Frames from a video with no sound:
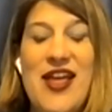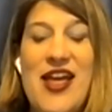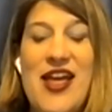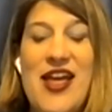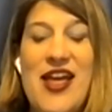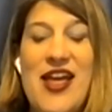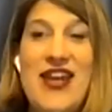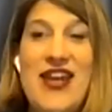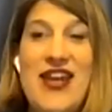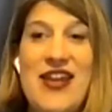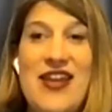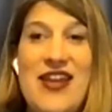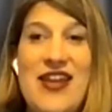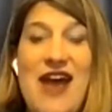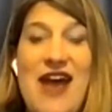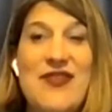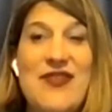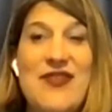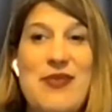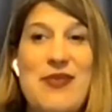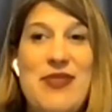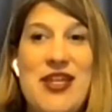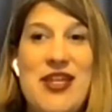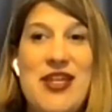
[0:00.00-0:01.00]
and
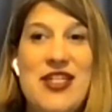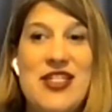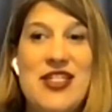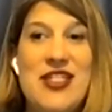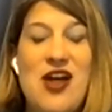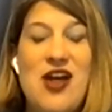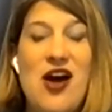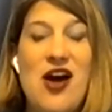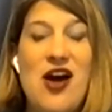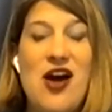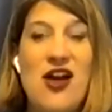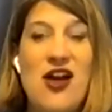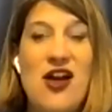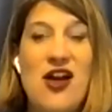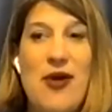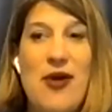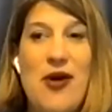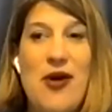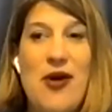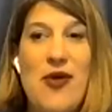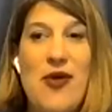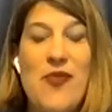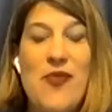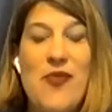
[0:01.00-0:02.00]
have something to talk
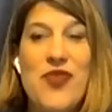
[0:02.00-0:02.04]
about.